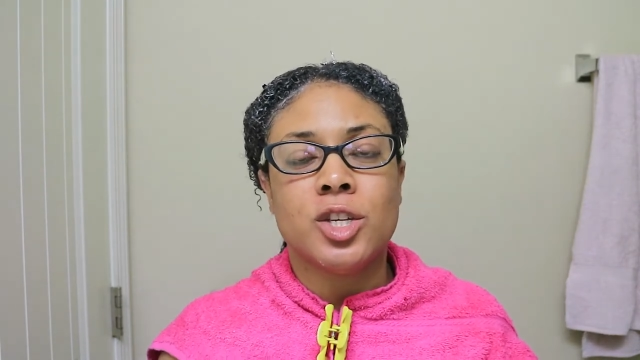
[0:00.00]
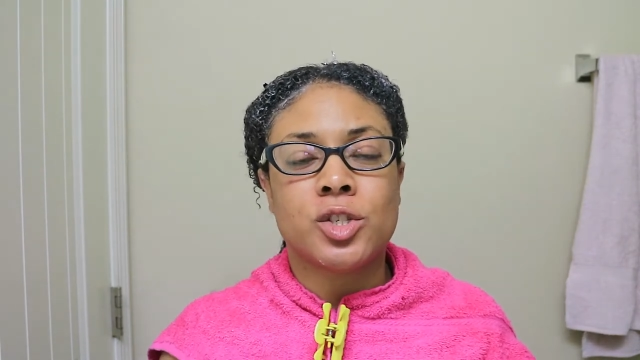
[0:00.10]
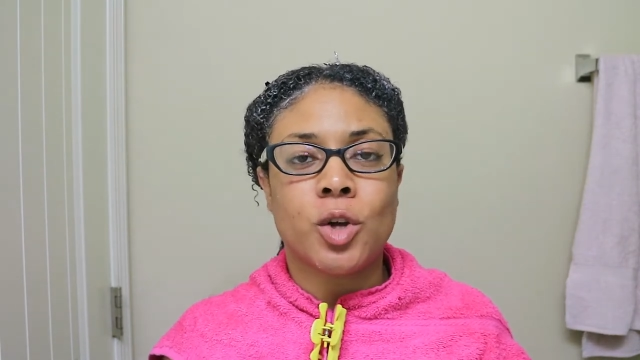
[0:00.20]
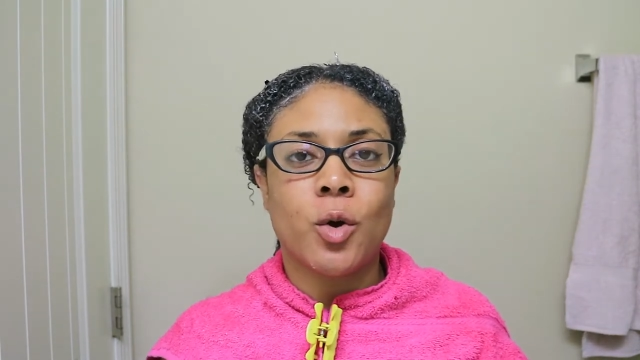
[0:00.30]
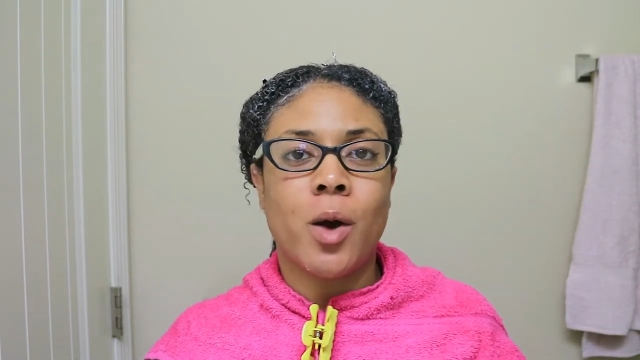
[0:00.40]

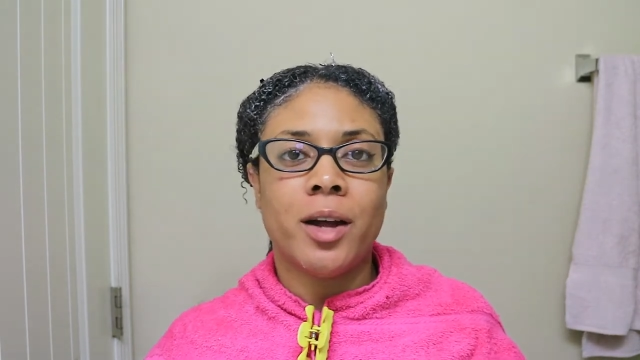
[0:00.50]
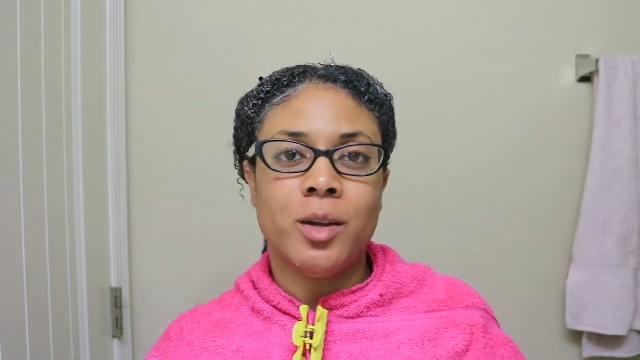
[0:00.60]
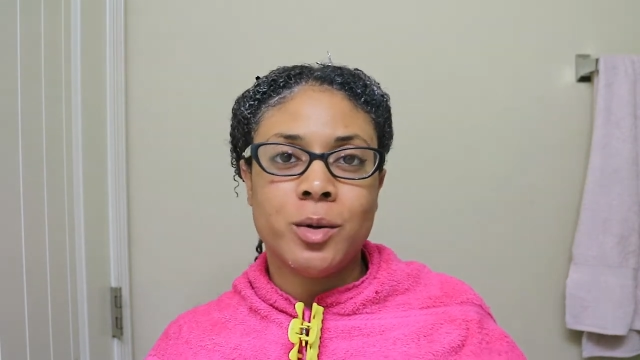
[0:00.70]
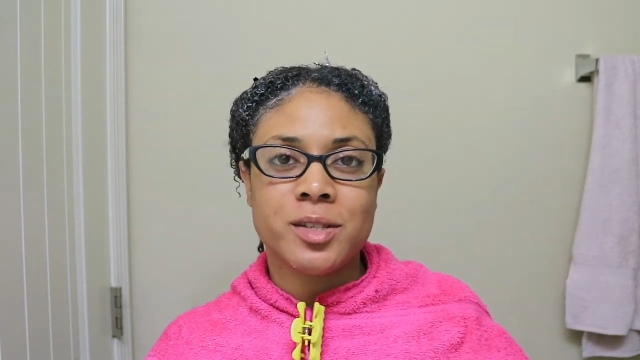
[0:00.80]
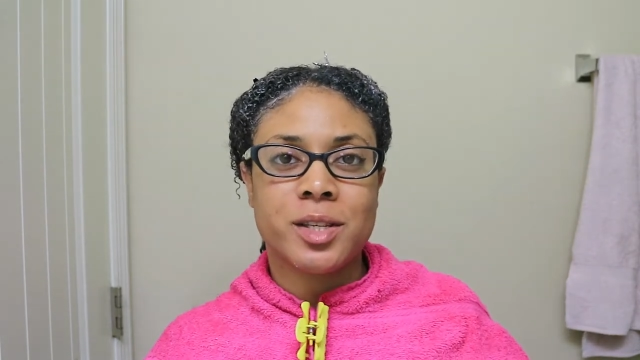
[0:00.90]
So I
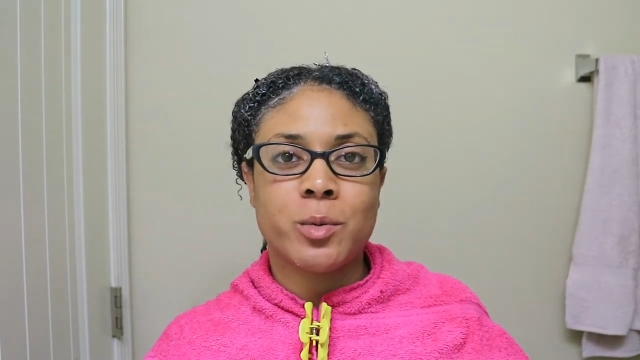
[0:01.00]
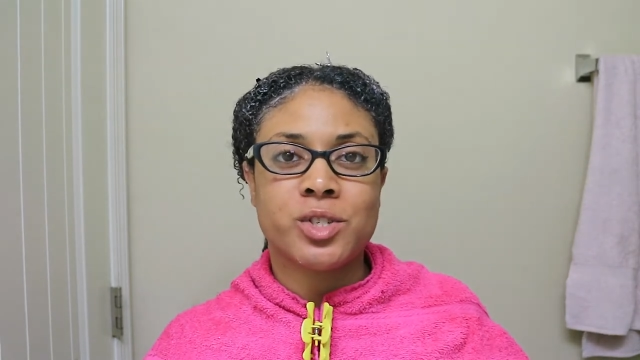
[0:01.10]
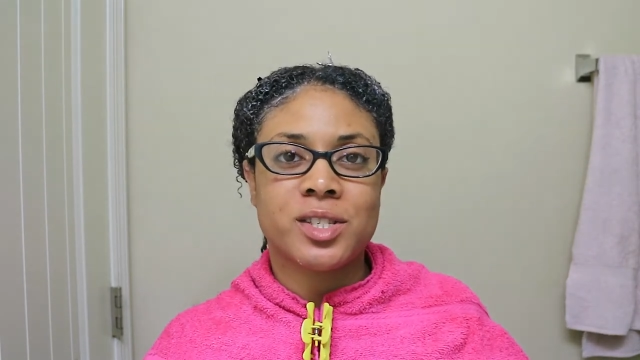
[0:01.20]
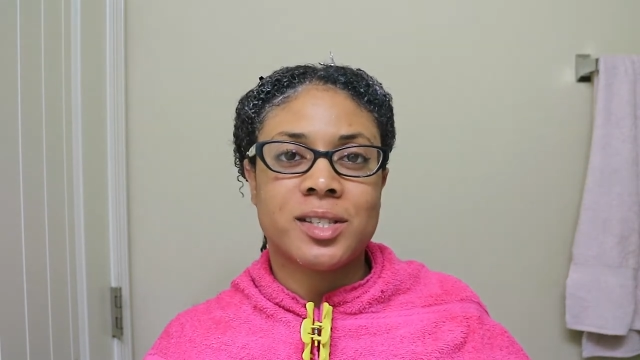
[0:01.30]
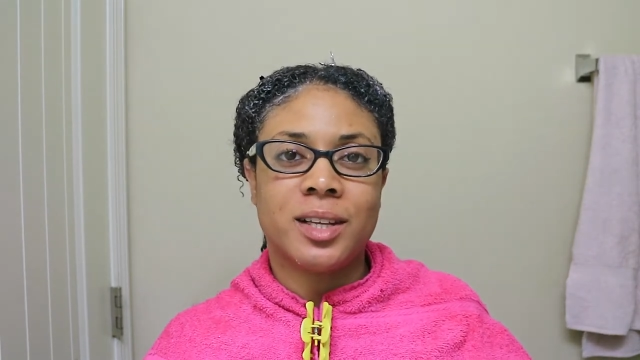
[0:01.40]
noticed there was
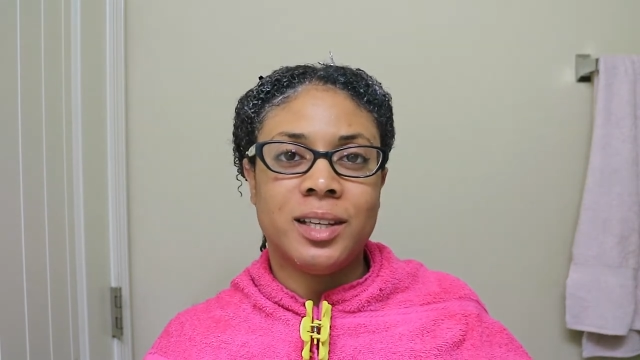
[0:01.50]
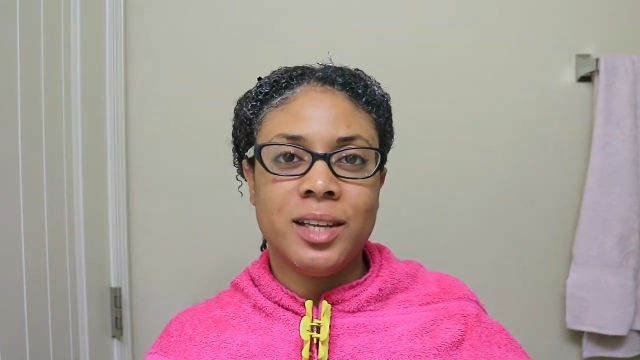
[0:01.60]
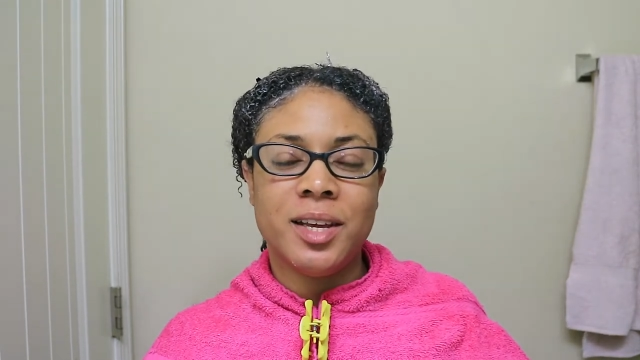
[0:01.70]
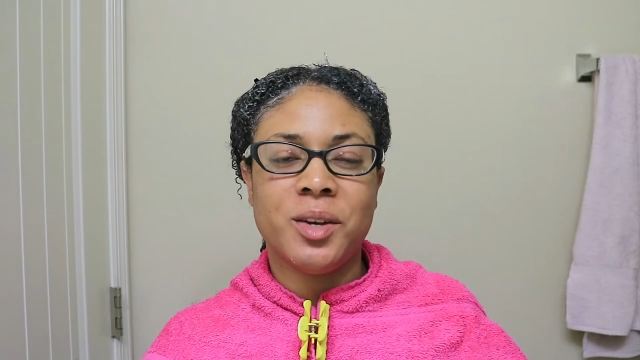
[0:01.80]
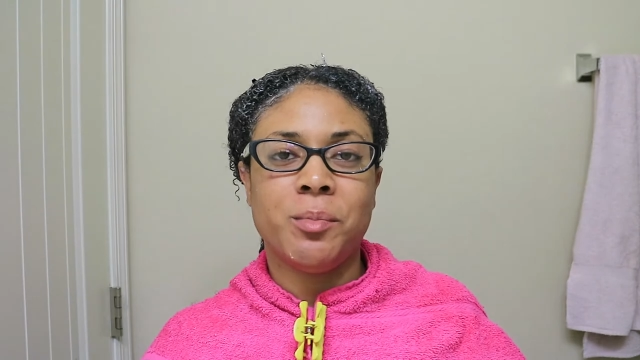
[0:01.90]
just a
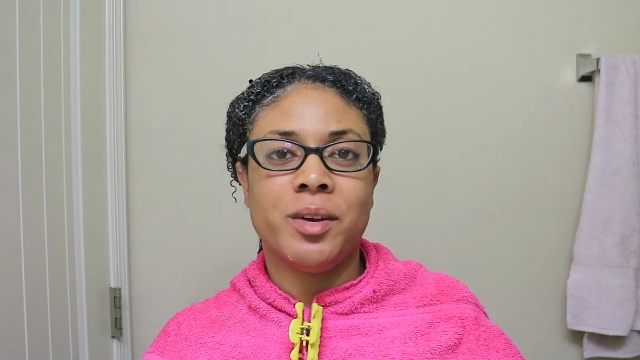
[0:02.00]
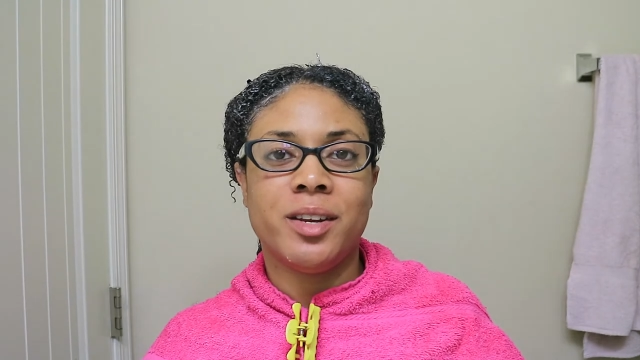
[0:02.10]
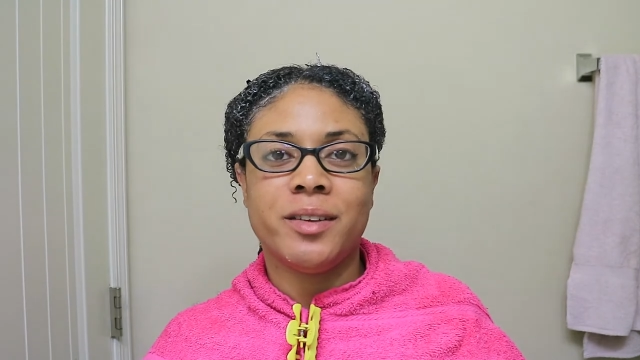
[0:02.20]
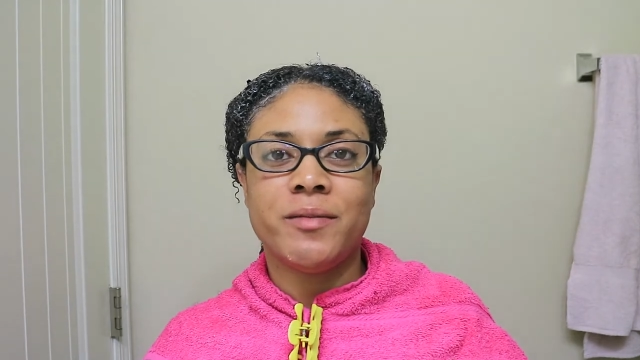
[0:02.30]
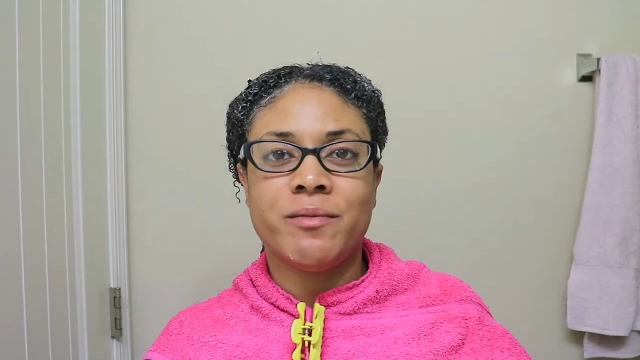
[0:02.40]
little bit
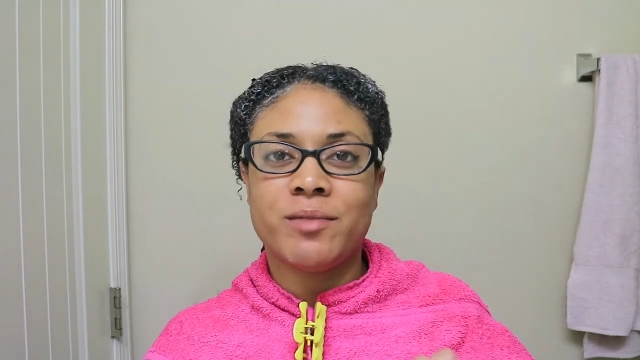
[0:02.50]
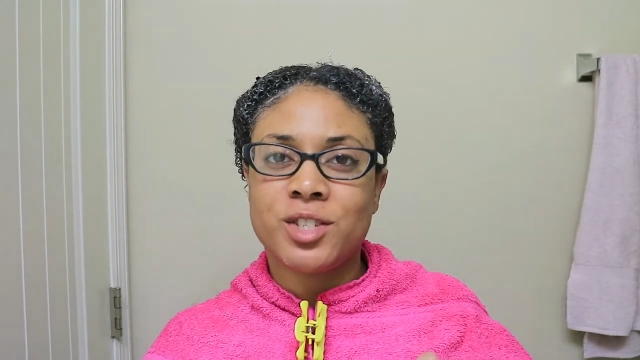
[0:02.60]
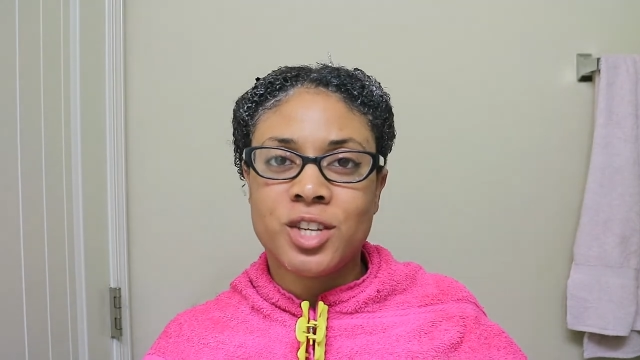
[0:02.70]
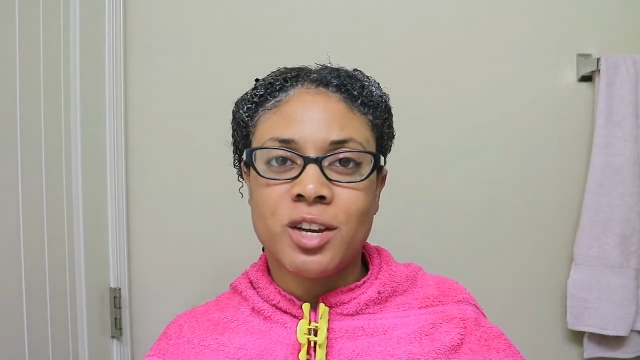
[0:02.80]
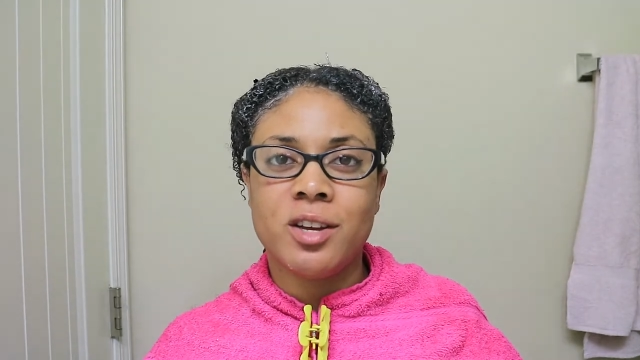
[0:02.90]
of
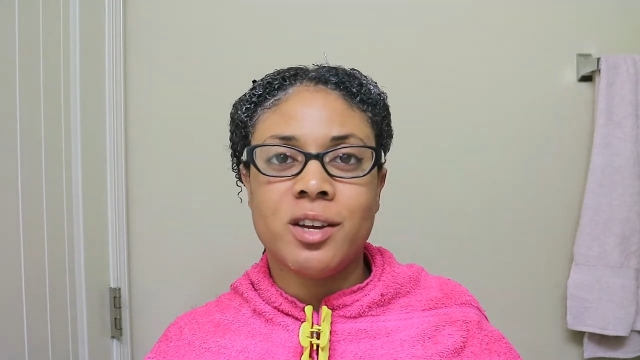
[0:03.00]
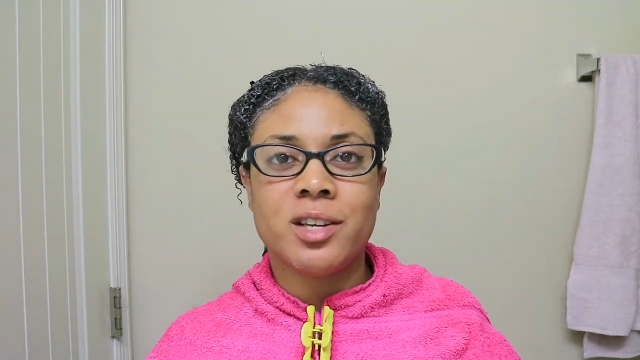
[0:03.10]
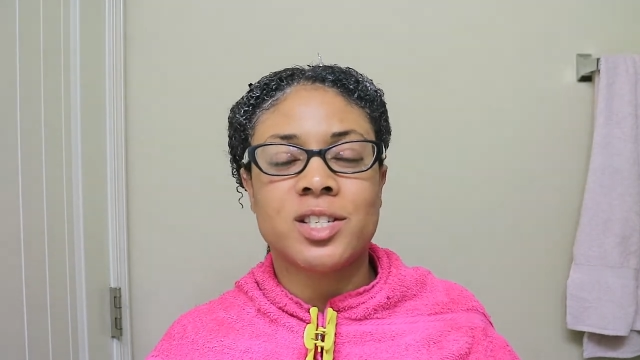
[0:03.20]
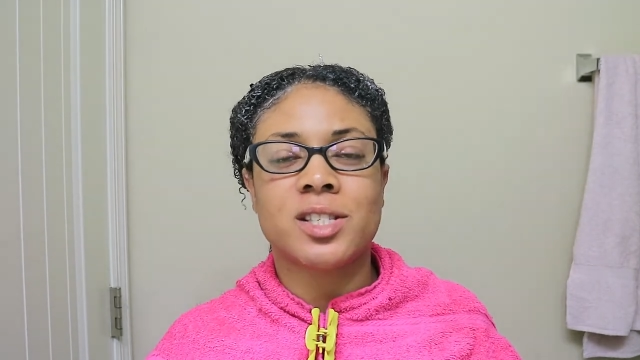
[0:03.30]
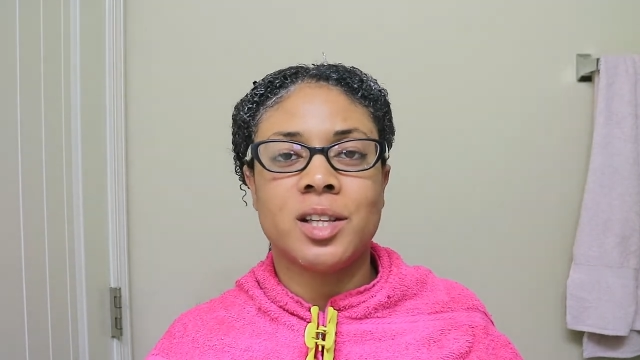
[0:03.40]
tug,
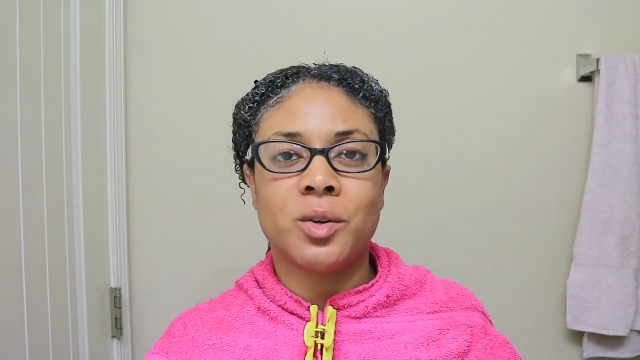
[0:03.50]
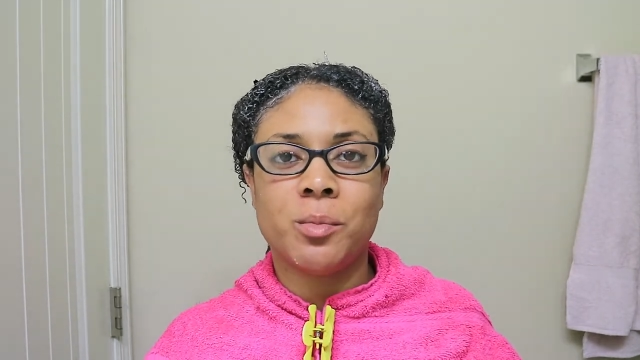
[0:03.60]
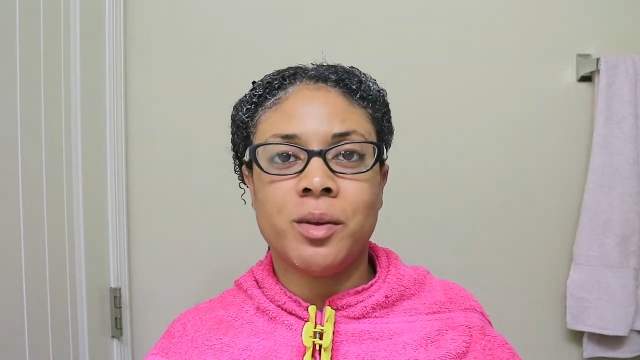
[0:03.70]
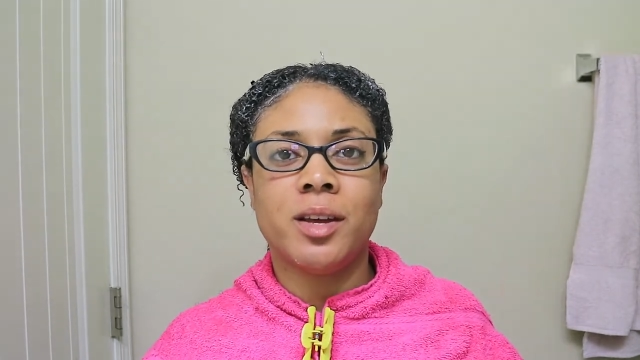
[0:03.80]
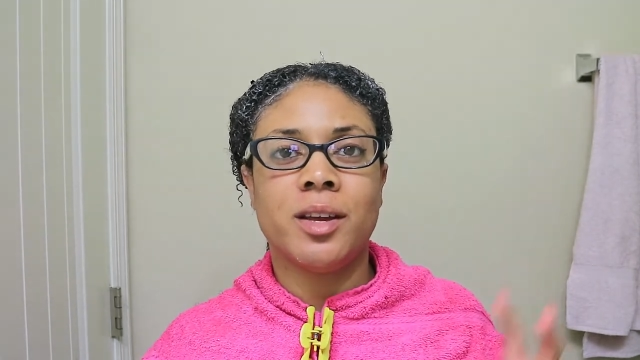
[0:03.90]
just a little
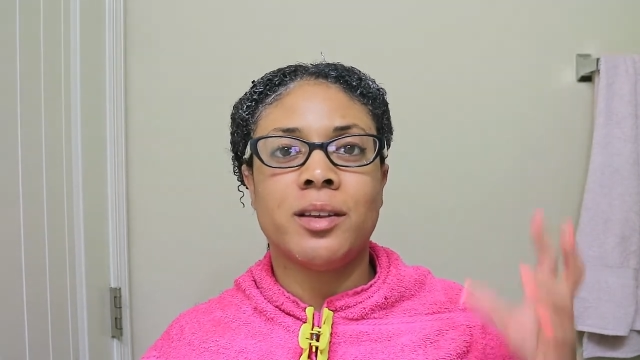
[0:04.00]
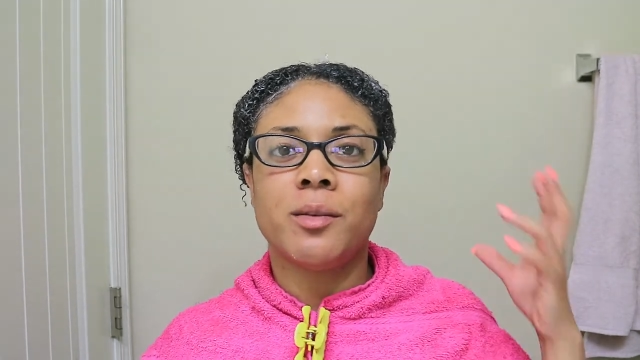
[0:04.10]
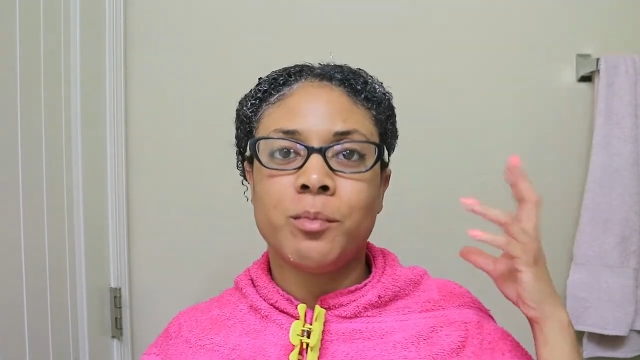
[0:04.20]
bit,